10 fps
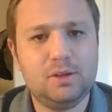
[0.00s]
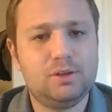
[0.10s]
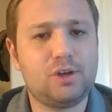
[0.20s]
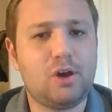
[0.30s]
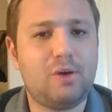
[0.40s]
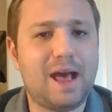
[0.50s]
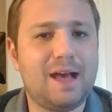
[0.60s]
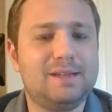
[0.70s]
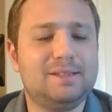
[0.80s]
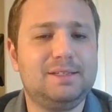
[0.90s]
So,
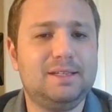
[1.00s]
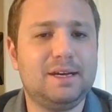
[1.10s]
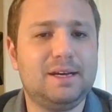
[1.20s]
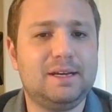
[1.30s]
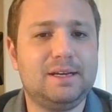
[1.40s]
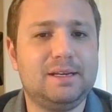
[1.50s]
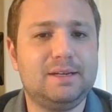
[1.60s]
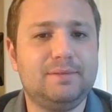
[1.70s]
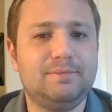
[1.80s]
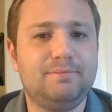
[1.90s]
as
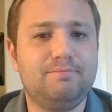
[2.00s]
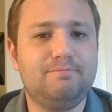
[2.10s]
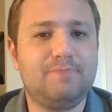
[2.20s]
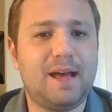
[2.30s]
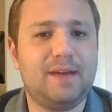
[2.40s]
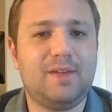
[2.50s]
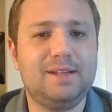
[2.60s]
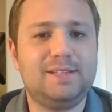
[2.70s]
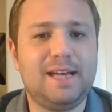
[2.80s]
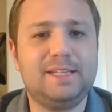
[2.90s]
the
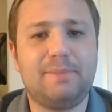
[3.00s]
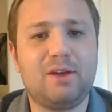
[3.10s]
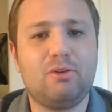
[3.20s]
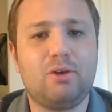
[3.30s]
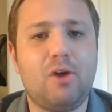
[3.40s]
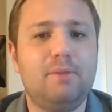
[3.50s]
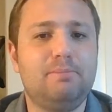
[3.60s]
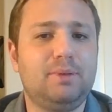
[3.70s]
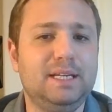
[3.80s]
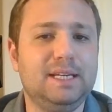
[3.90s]
headline states, Michael Cohen
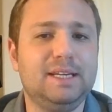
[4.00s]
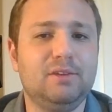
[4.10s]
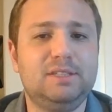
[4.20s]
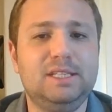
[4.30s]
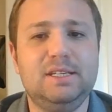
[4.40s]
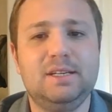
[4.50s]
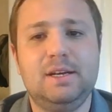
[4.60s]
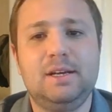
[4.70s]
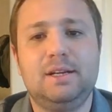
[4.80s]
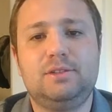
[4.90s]
pleaded guilty
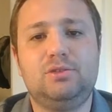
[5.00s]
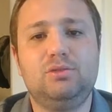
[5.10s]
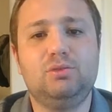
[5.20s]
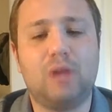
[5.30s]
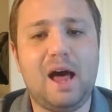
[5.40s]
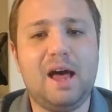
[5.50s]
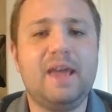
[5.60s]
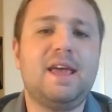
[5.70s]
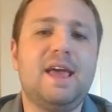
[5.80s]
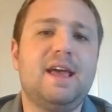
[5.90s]
to
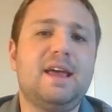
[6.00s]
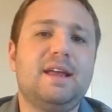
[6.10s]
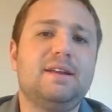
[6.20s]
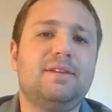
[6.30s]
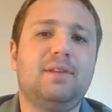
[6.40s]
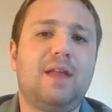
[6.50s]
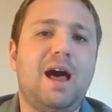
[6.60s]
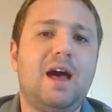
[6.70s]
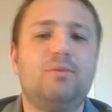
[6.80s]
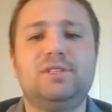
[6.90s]
lying, and the
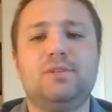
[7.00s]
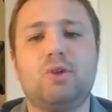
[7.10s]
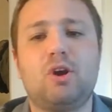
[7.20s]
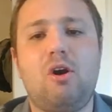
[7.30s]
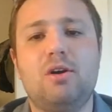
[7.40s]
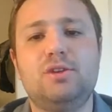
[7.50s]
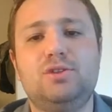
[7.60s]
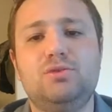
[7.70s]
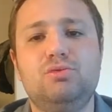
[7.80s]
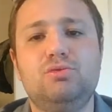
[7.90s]
lie was in regard
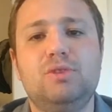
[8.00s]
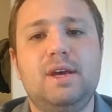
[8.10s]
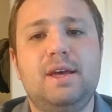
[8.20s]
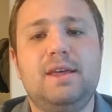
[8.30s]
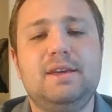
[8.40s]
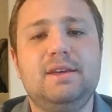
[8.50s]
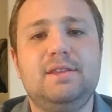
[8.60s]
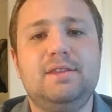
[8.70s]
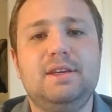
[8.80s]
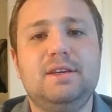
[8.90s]
to
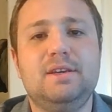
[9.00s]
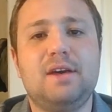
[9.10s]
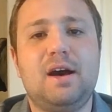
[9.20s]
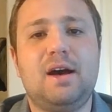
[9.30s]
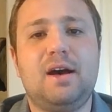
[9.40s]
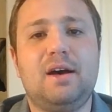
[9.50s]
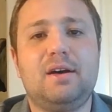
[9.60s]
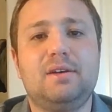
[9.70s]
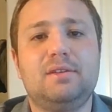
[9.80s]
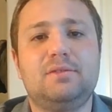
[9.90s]

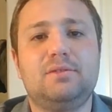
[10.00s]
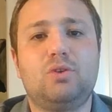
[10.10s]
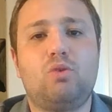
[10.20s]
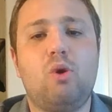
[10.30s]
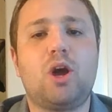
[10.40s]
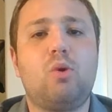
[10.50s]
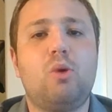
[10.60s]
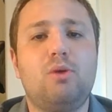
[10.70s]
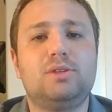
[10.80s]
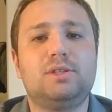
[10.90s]
the quote
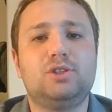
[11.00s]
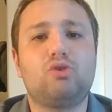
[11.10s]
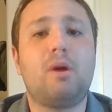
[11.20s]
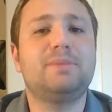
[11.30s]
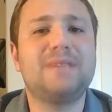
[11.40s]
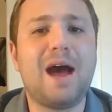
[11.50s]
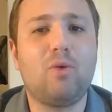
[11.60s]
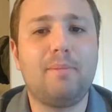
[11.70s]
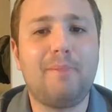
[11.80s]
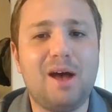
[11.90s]
unquote Trump
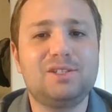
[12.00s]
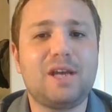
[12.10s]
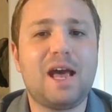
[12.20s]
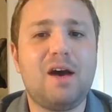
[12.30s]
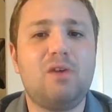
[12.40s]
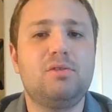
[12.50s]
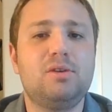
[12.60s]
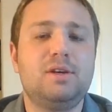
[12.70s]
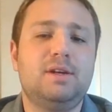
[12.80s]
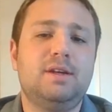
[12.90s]
Tower Moscow
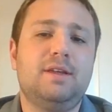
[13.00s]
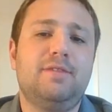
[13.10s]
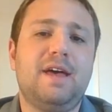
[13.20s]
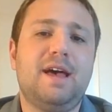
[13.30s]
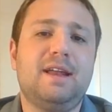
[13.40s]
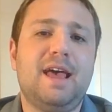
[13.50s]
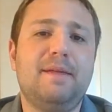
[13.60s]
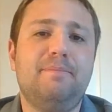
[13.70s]
that